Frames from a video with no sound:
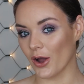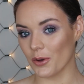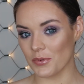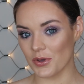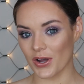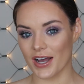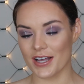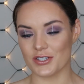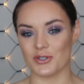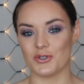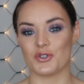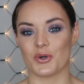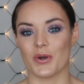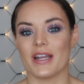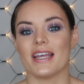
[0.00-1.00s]
I hope you guys
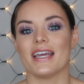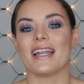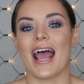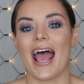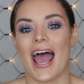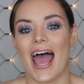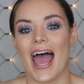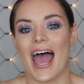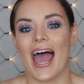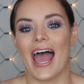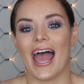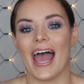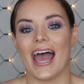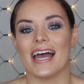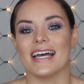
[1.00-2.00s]
enjoyed it
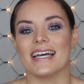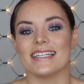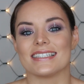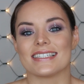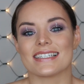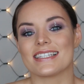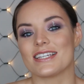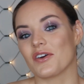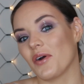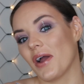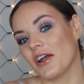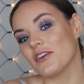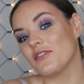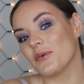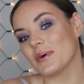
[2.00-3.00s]
and stick
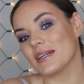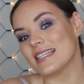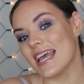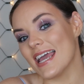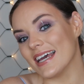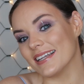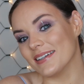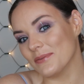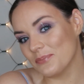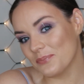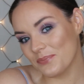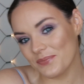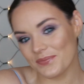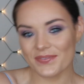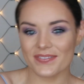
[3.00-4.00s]
around if you want to see it.